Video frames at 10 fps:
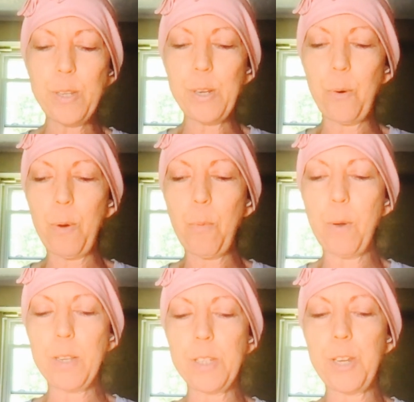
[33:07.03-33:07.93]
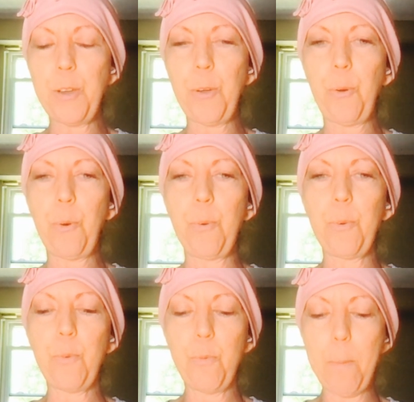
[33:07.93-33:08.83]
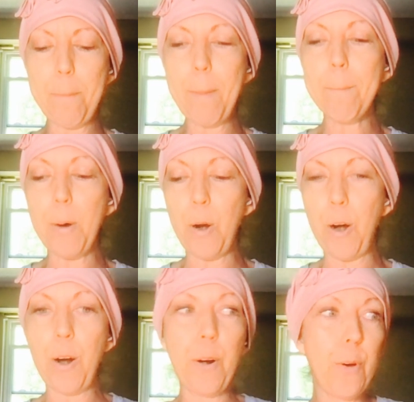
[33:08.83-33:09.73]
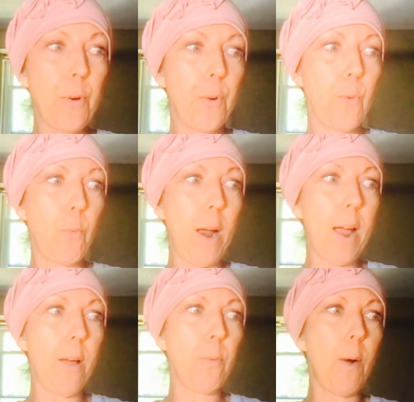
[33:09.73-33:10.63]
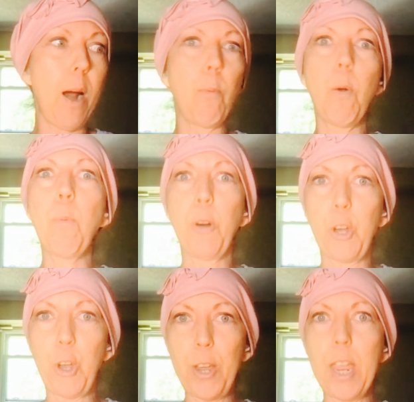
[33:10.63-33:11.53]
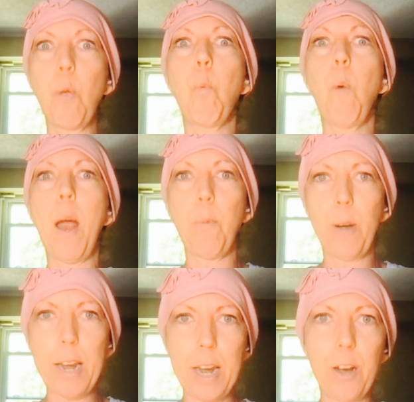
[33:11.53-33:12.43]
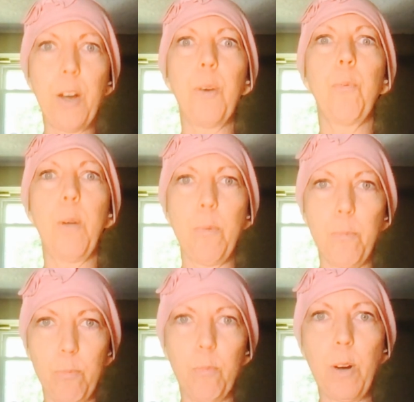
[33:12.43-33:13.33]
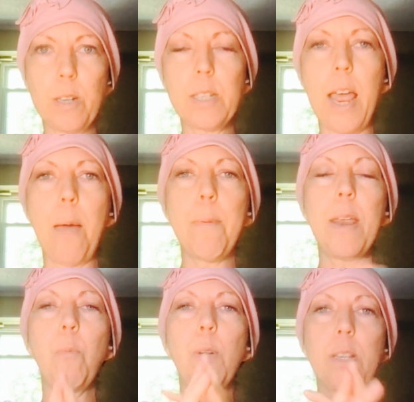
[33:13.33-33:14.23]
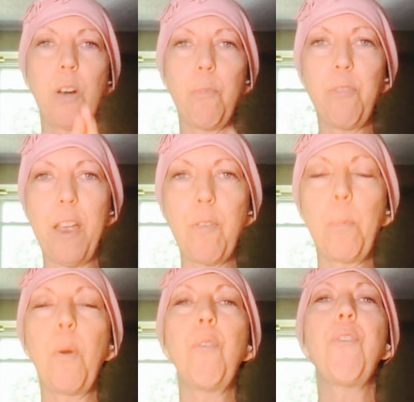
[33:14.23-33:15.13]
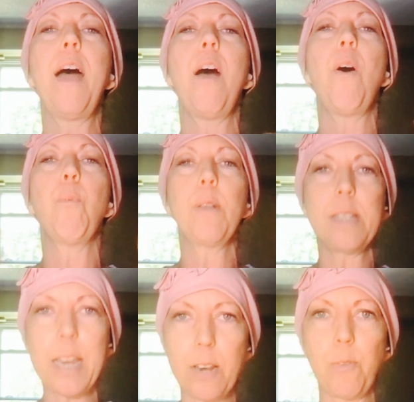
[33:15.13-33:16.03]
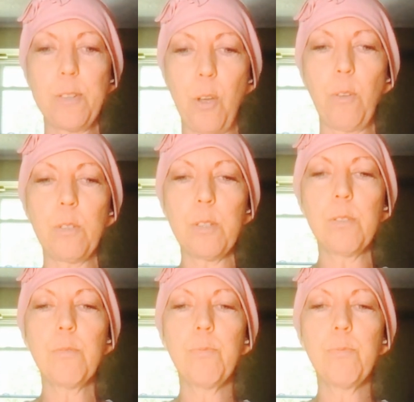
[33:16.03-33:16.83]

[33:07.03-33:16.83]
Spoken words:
So we want to remember what we're cooking, why we're here, what's happening, what is our flavor profile, what's the end result,